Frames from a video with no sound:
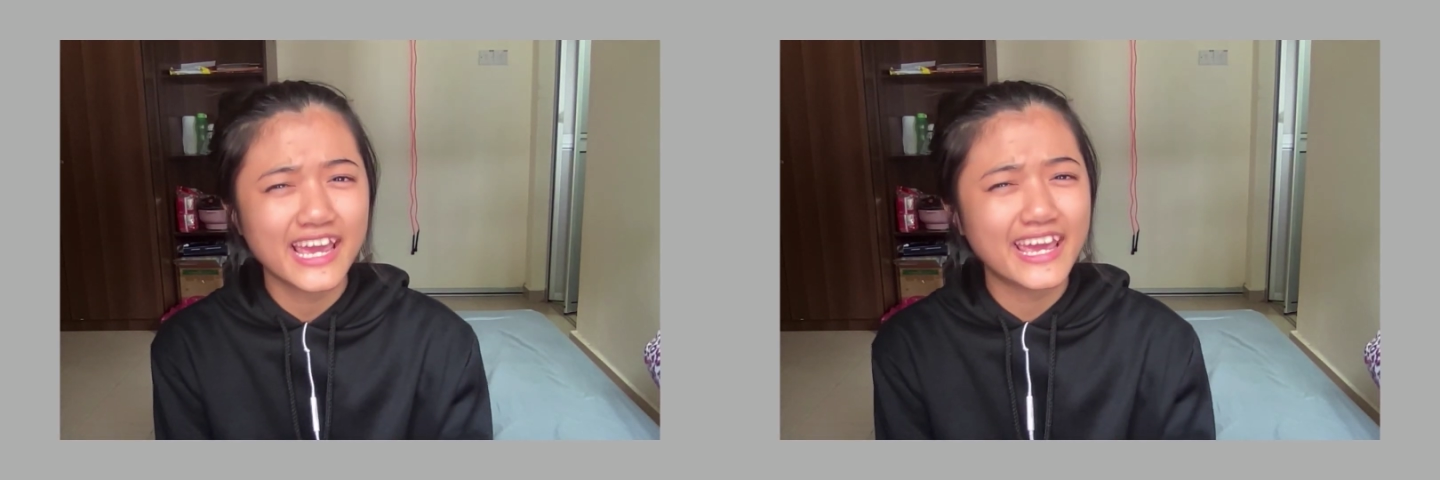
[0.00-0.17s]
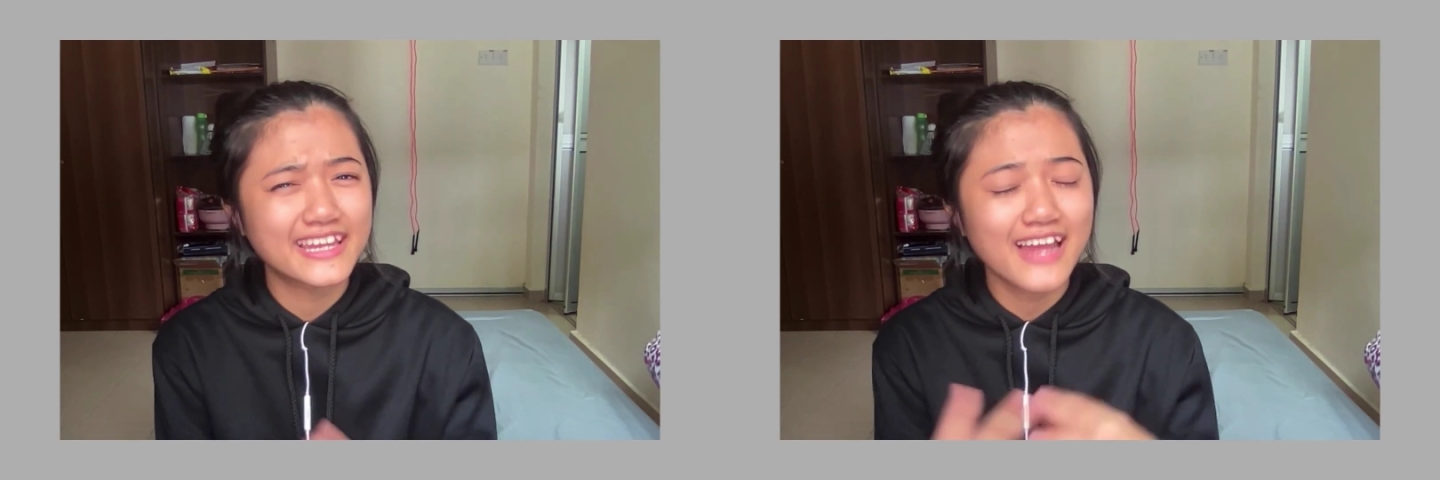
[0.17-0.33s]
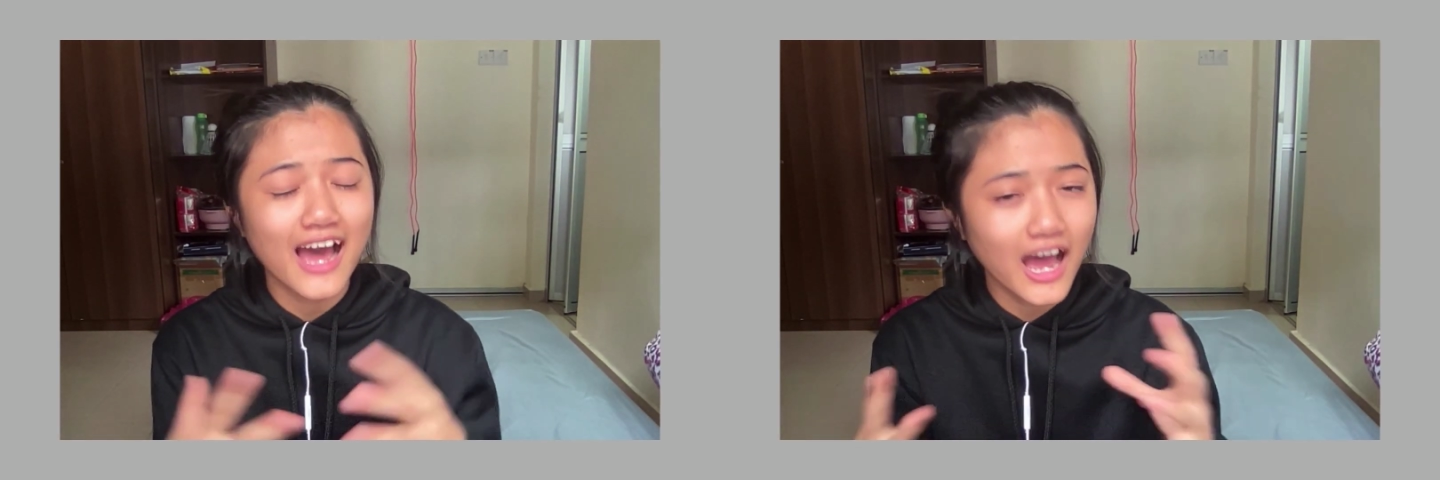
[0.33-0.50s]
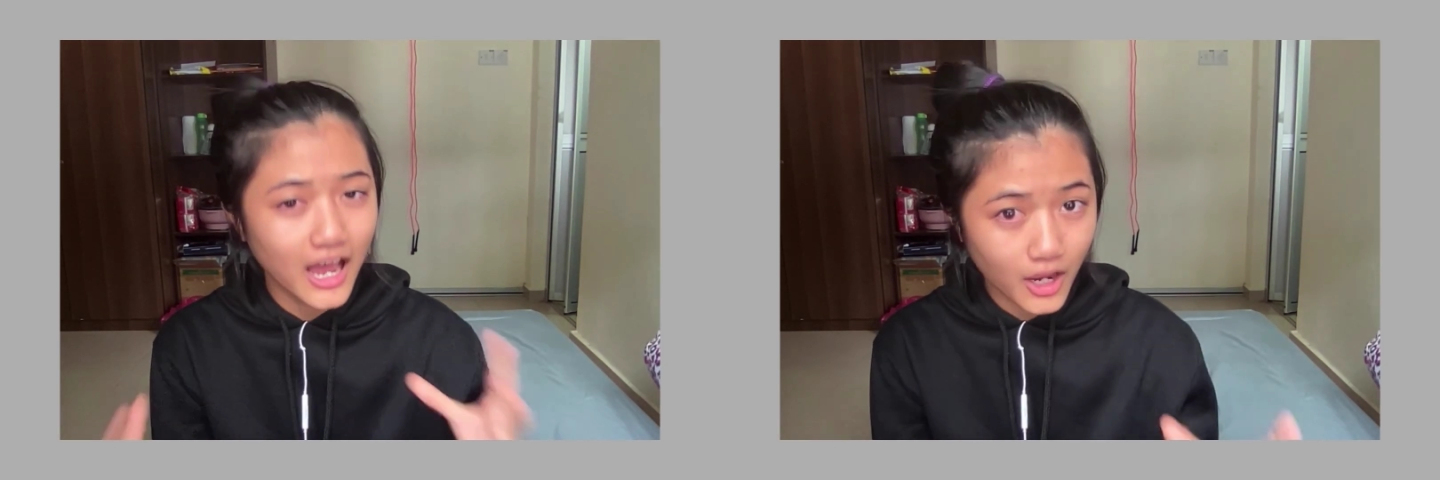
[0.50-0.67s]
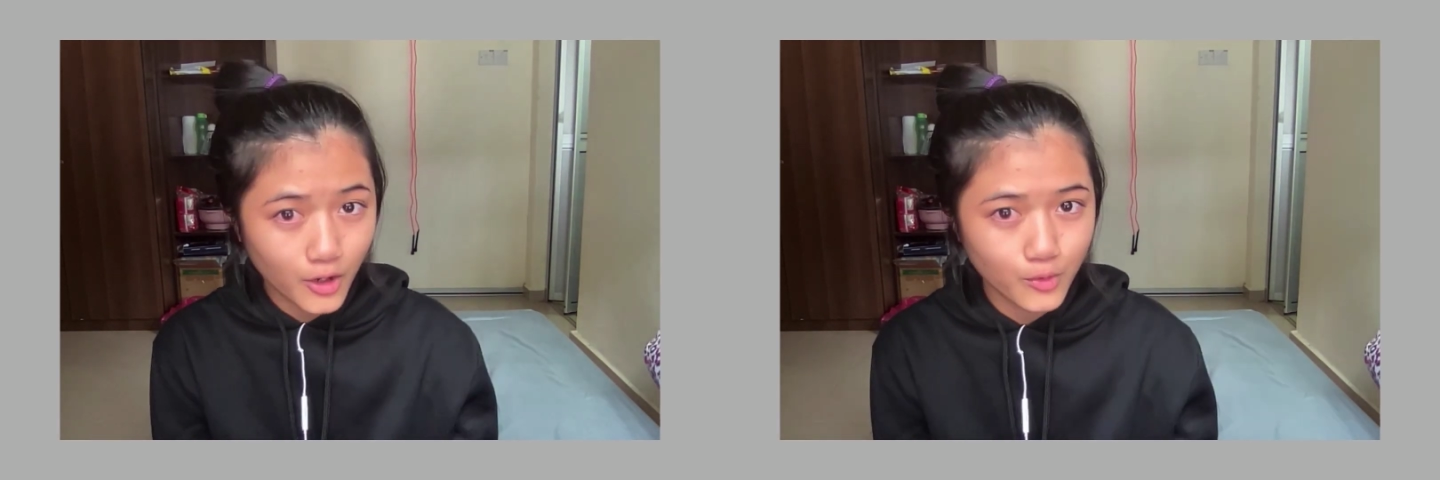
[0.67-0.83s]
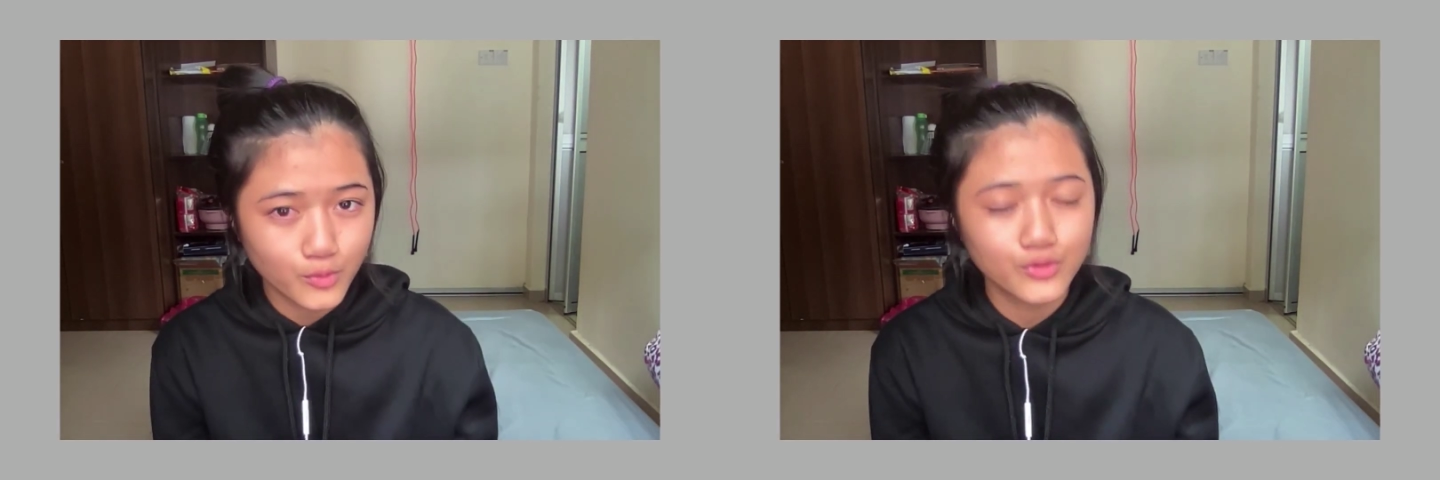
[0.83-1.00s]
and
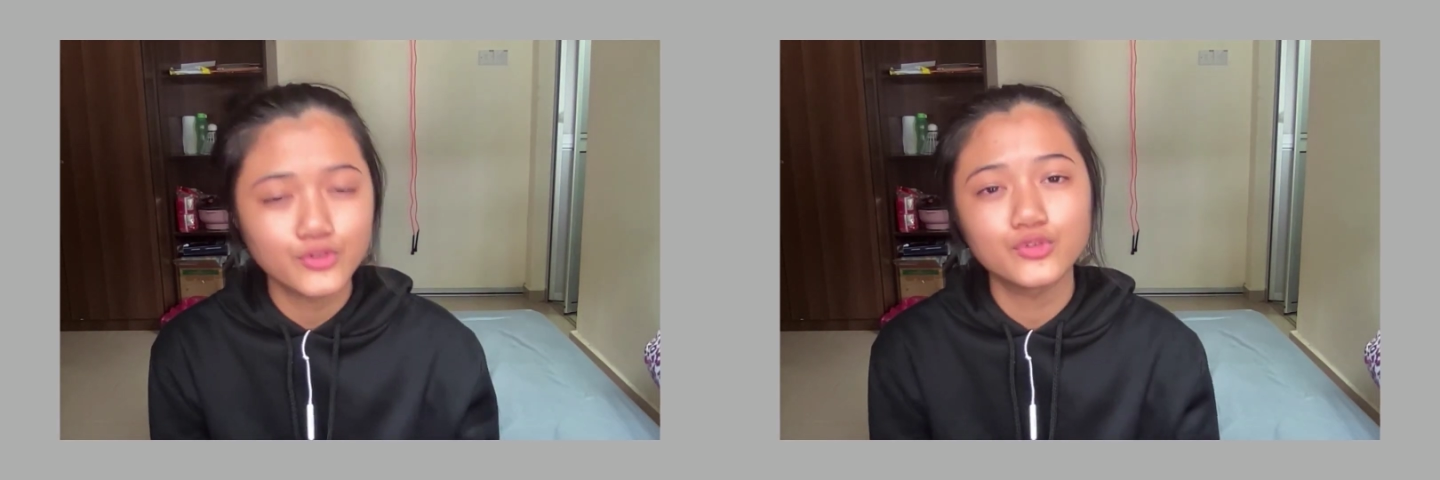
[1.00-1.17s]
how